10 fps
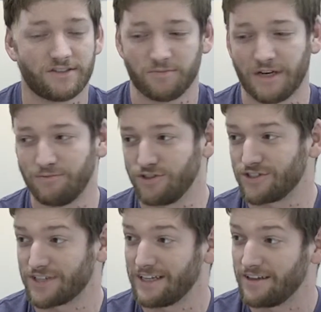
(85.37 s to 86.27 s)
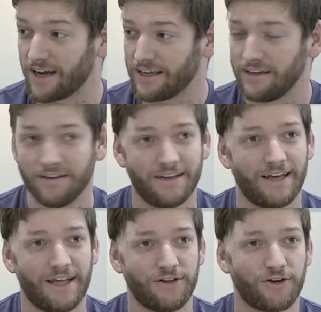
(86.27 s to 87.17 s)
Sometimes you just get lucky
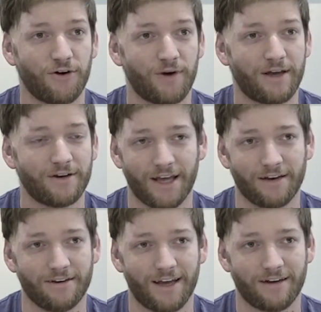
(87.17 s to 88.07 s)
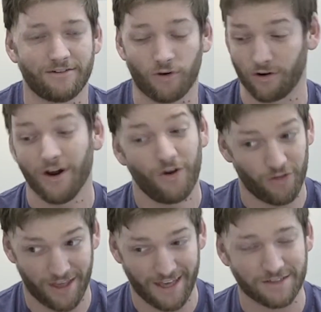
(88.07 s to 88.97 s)
and you go in and, and or
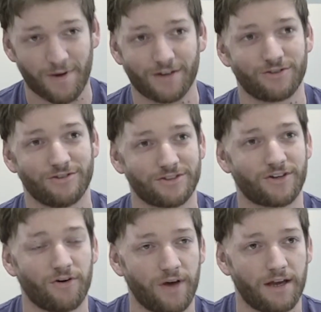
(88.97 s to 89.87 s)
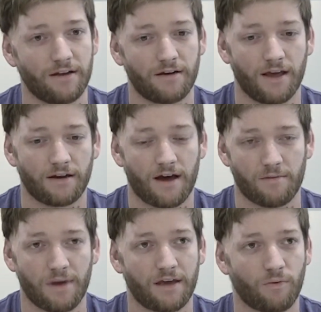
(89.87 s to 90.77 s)
the case manager will just go in and, and
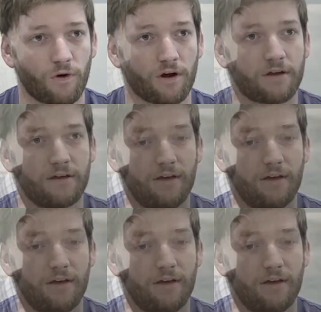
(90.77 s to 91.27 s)
kind of make it work.